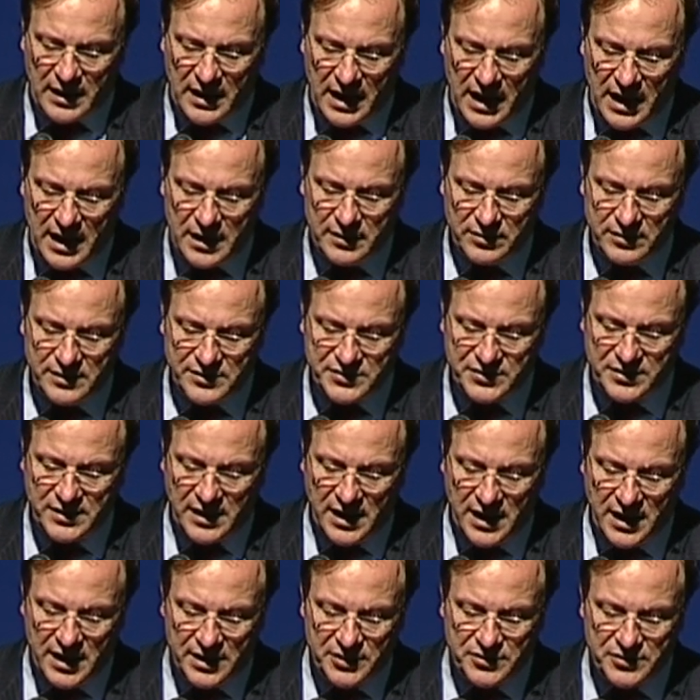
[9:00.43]
hand the
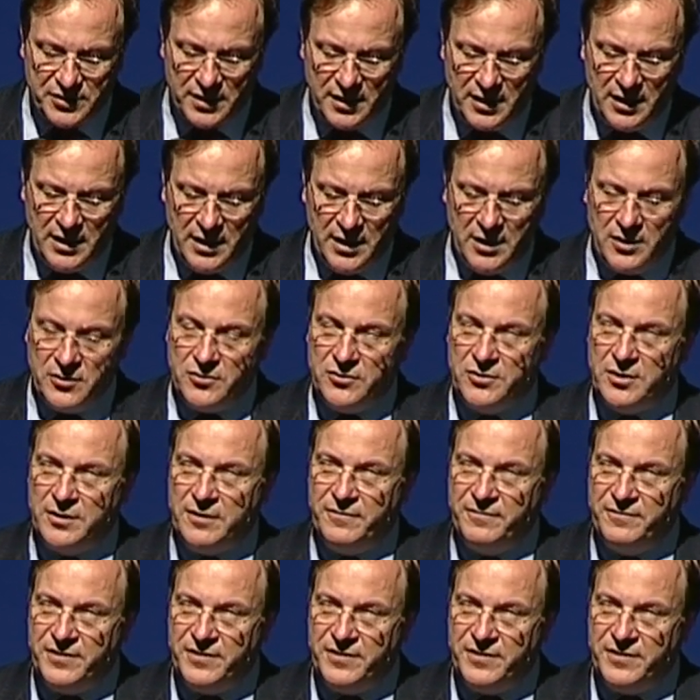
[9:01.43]
stage to the